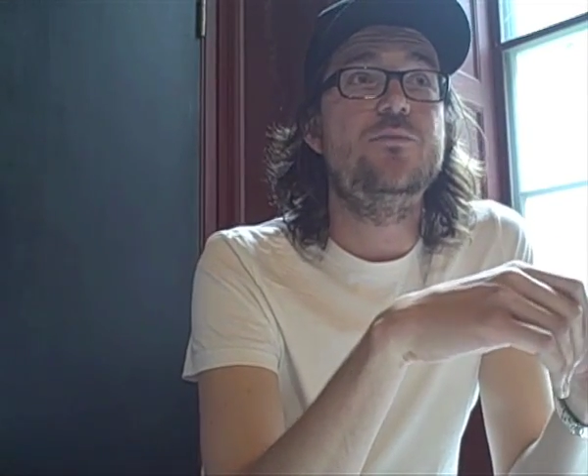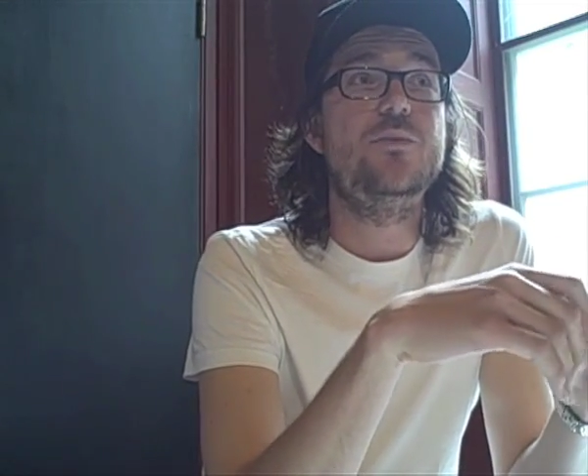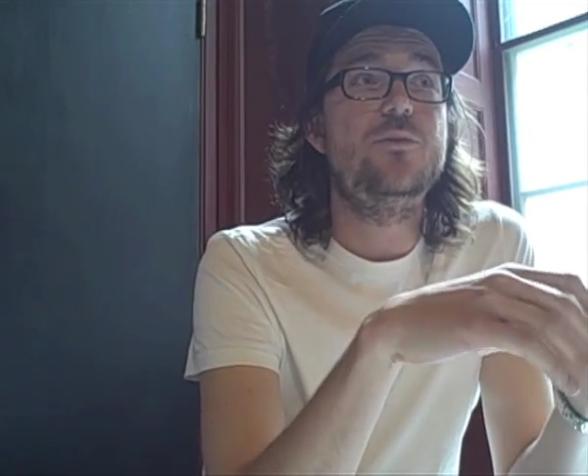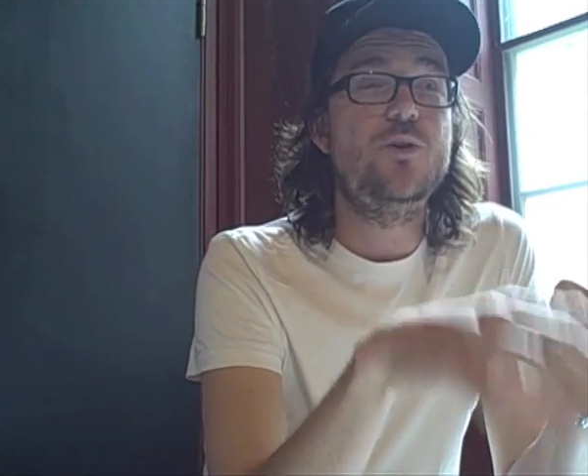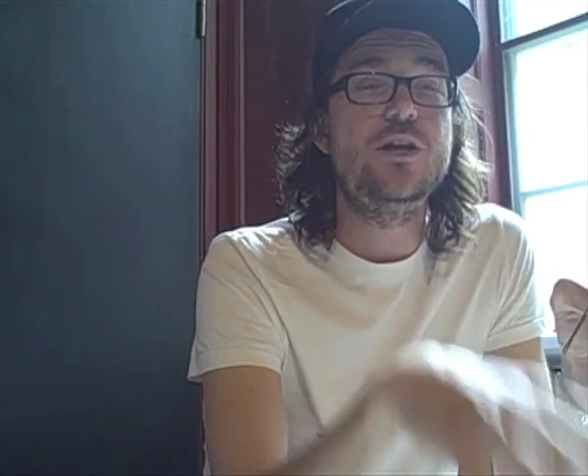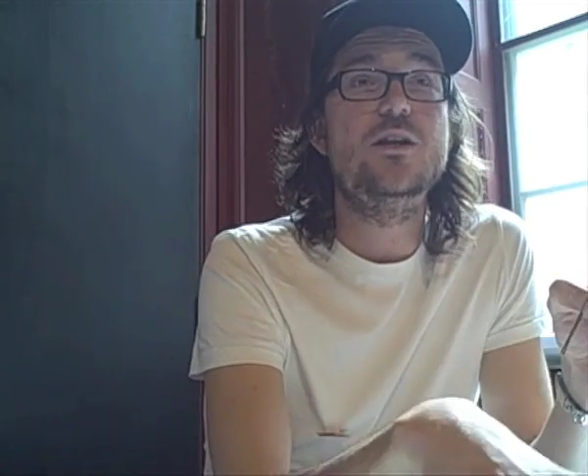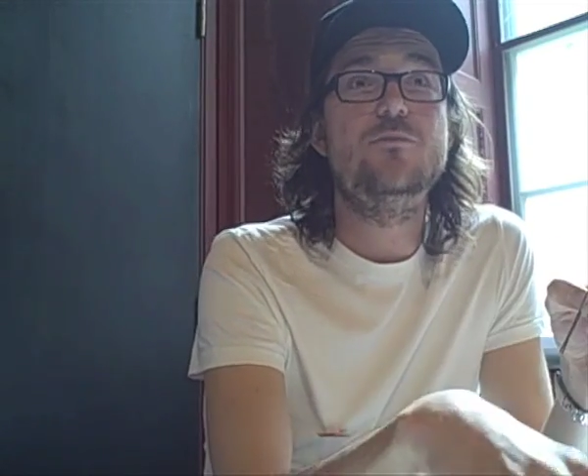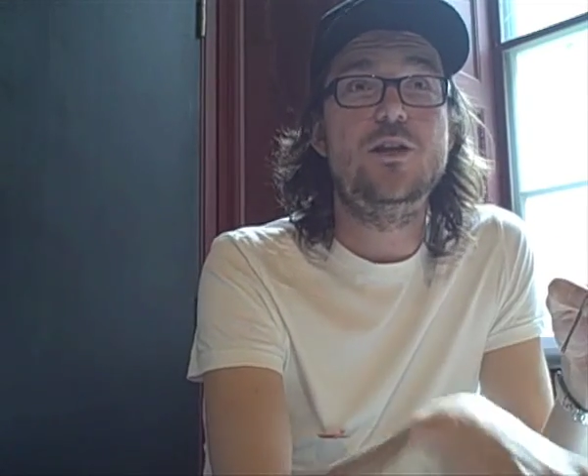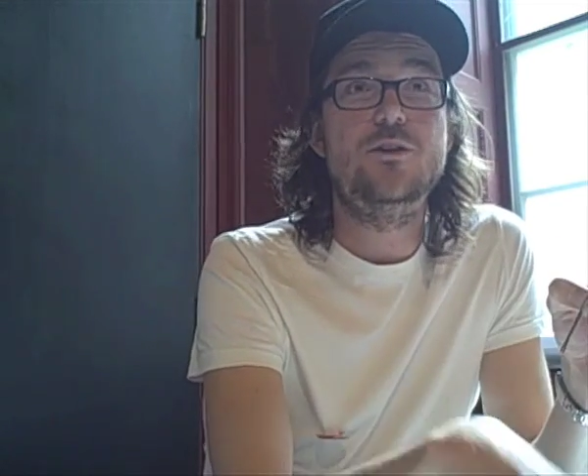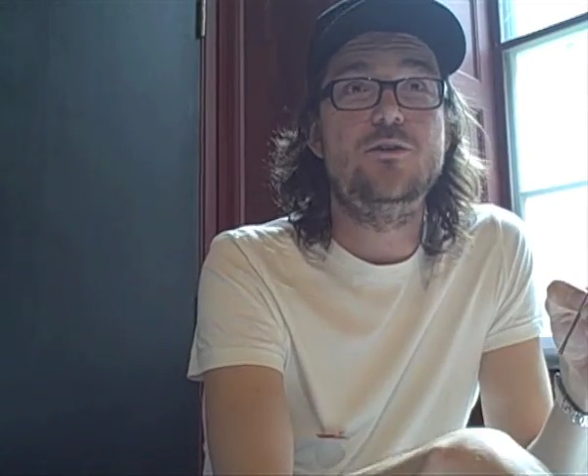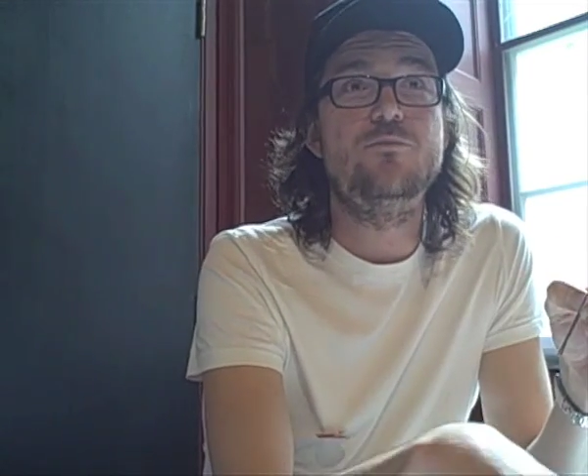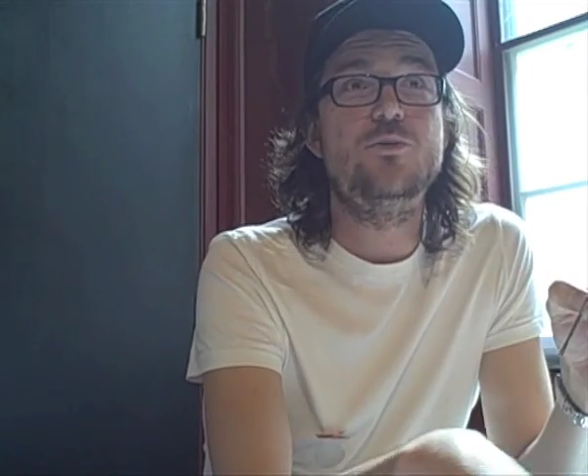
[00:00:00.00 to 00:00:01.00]
Print Club
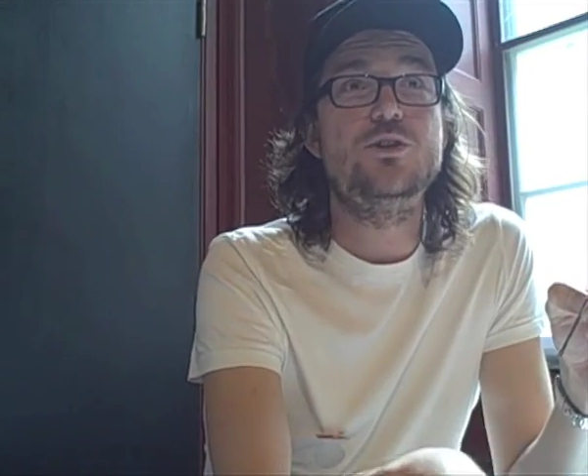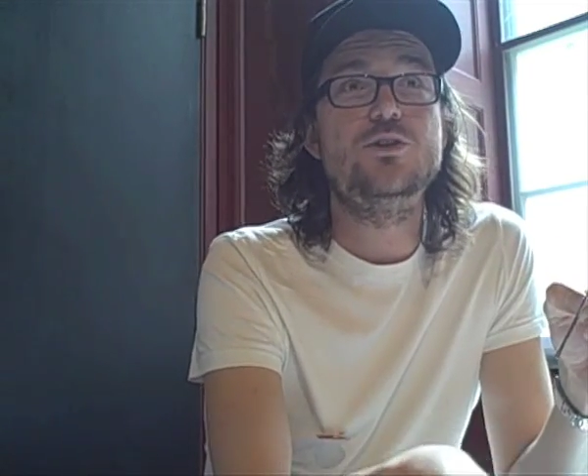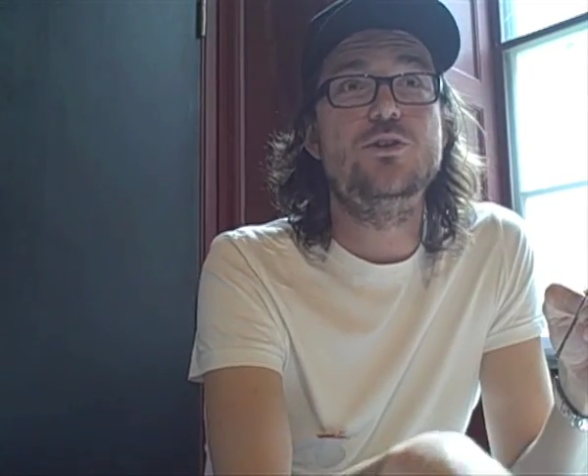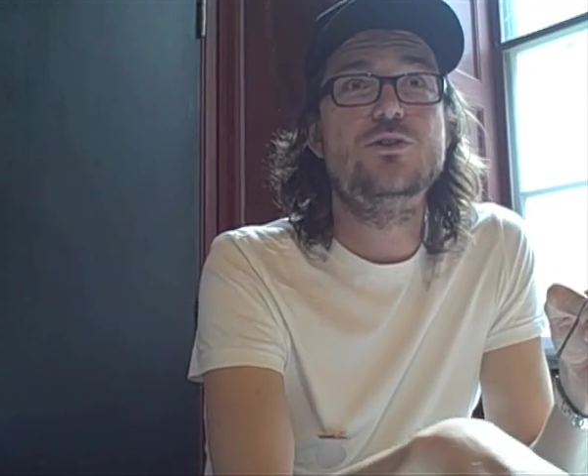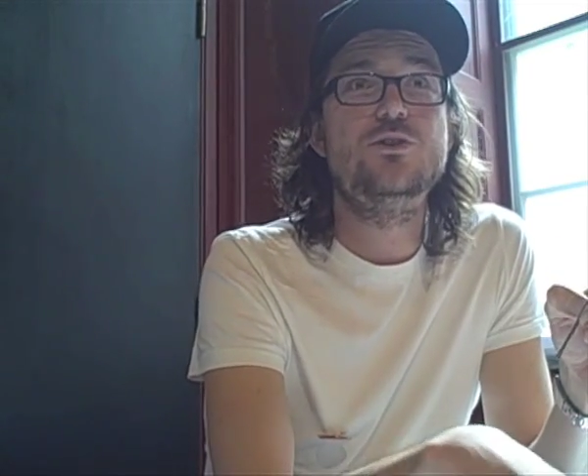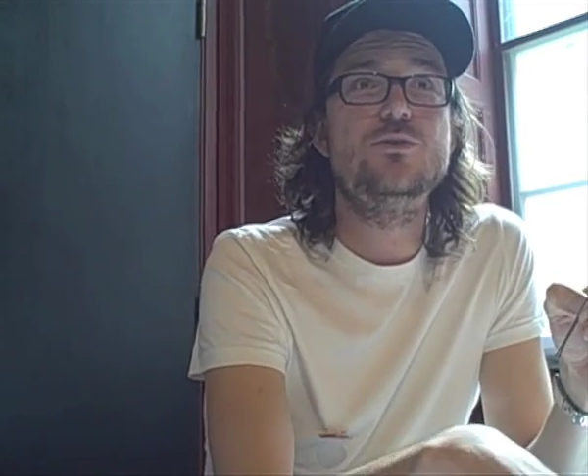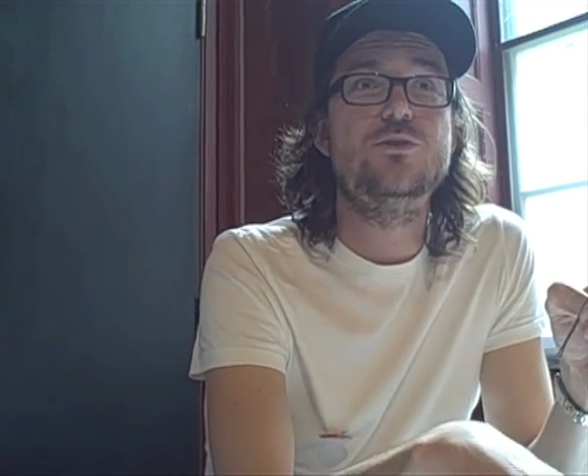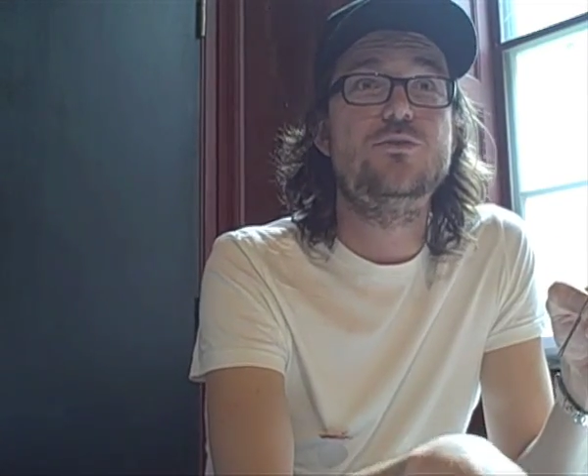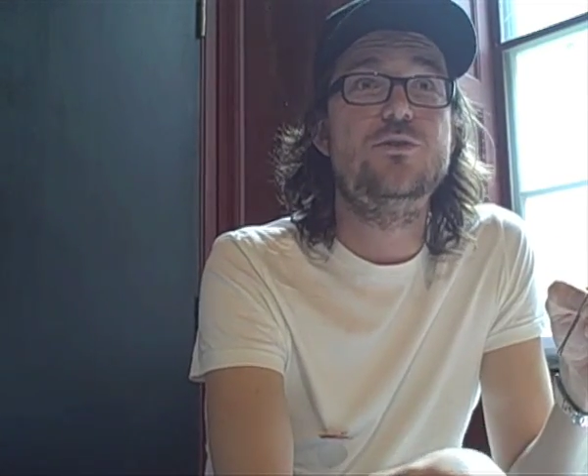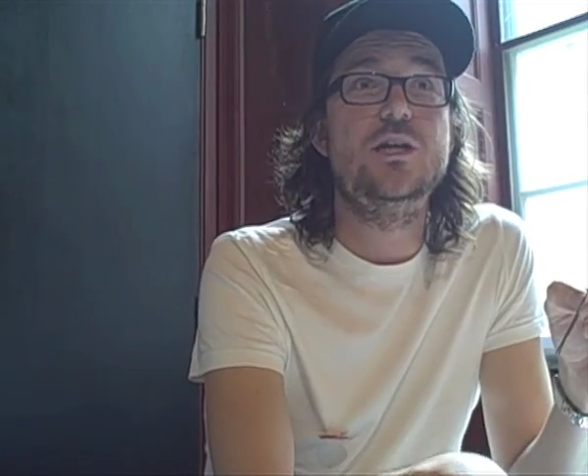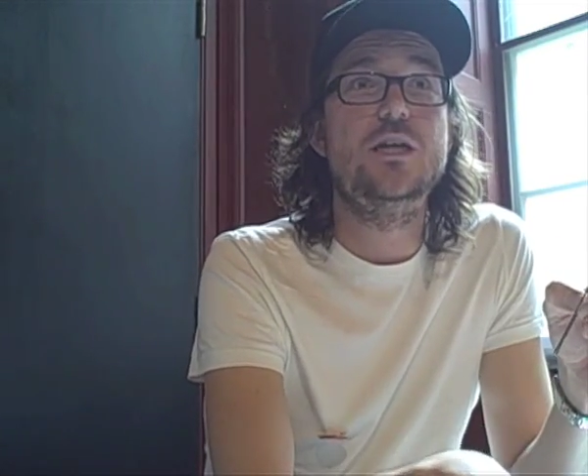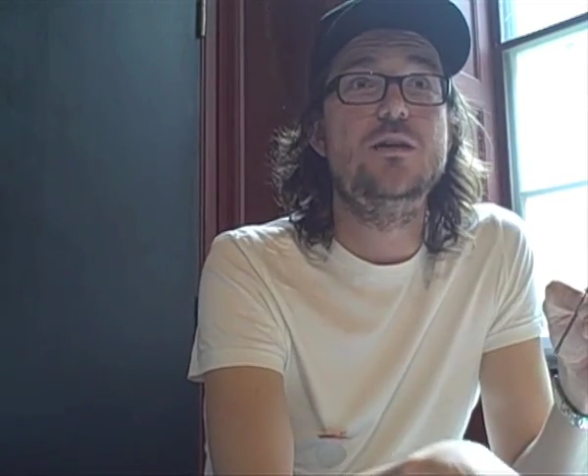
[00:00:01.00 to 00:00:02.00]
London put on 2 or
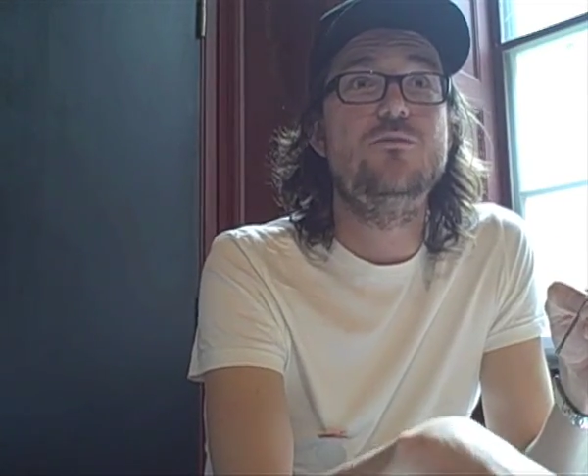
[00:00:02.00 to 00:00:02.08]
3